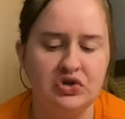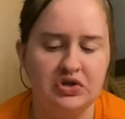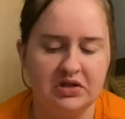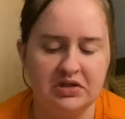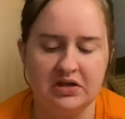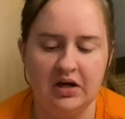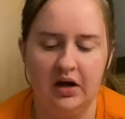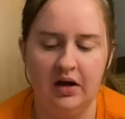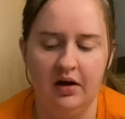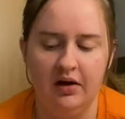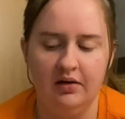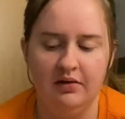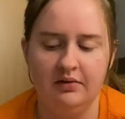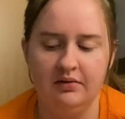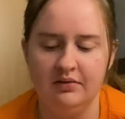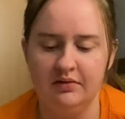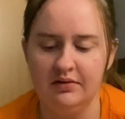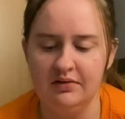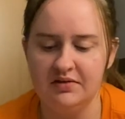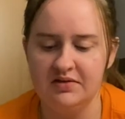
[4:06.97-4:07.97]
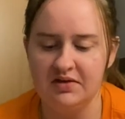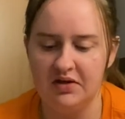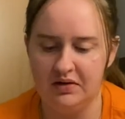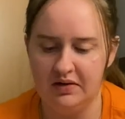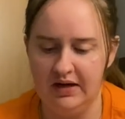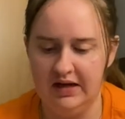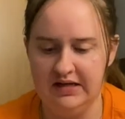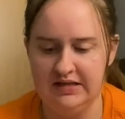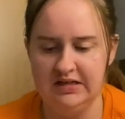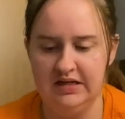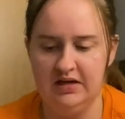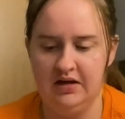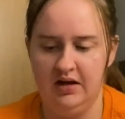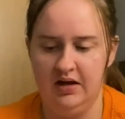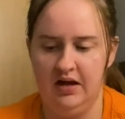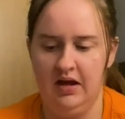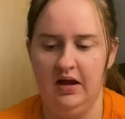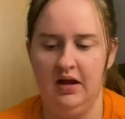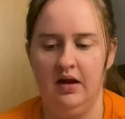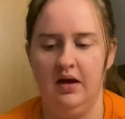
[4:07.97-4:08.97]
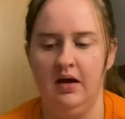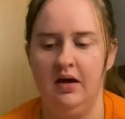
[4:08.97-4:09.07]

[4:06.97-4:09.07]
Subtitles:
to start so late at night?